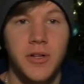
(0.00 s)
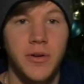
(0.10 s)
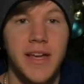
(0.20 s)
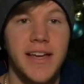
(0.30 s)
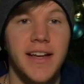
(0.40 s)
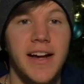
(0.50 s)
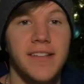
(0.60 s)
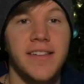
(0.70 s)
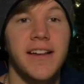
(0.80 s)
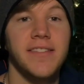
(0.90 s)
Okay
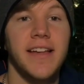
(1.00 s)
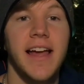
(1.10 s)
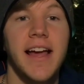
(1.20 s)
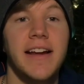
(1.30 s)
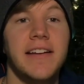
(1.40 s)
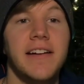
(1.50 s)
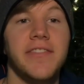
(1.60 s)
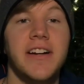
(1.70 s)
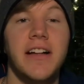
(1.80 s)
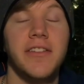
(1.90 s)
guys, that is the end
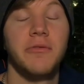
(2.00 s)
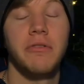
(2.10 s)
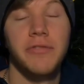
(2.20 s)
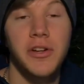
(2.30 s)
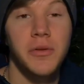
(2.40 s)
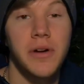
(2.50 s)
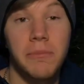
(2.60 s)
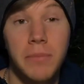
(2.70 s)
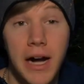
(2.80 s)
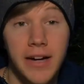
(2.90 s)
of another review
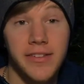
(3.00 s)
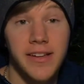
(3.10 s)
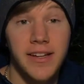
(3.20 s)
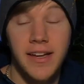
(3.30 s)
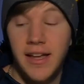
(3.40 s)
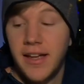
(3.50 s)
unboxing.